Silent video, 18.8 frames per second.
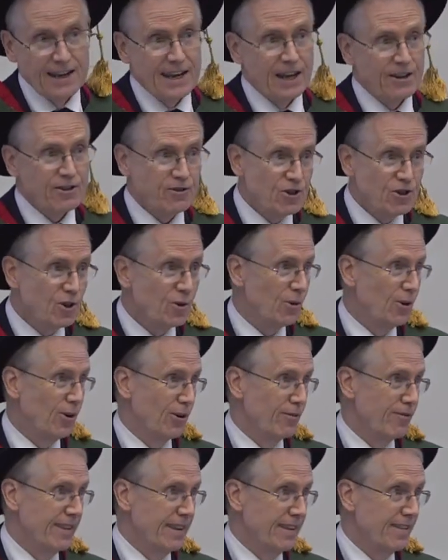Now, you know
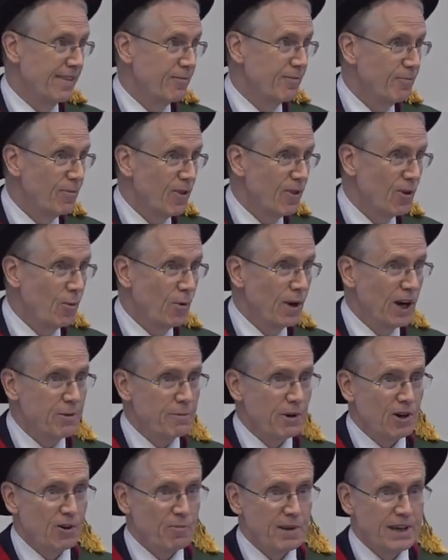all of this, so why
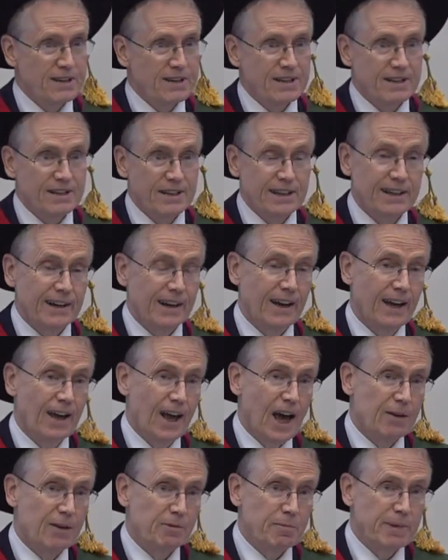am I repeating it here?
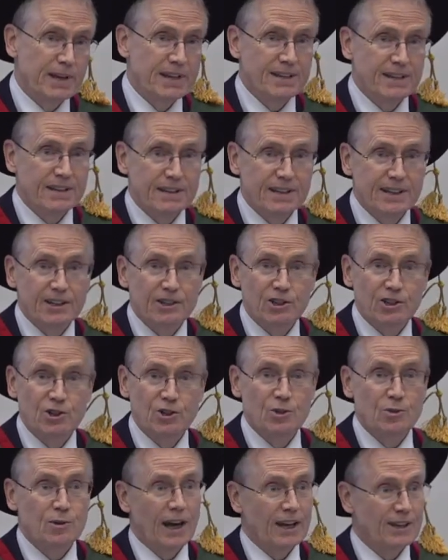I'm repeating it here
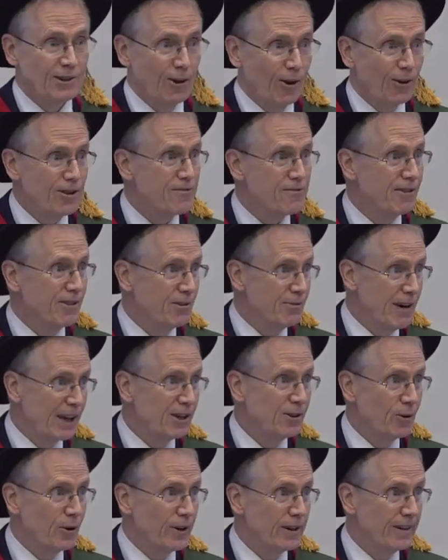to acknowledge for the
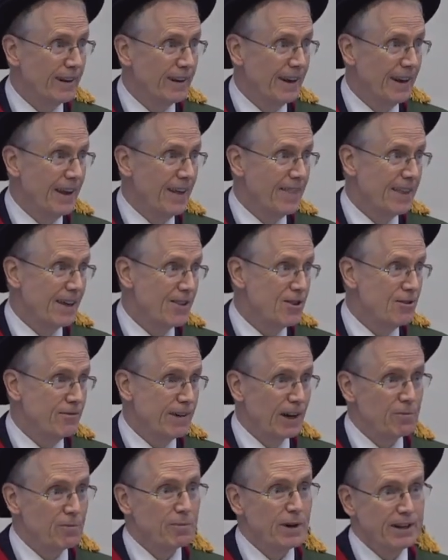record that you've
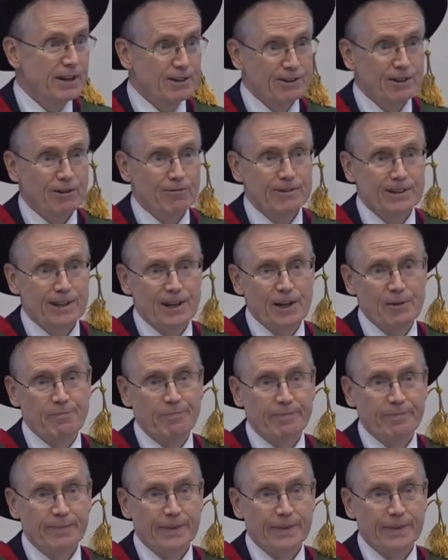had a pretty tough time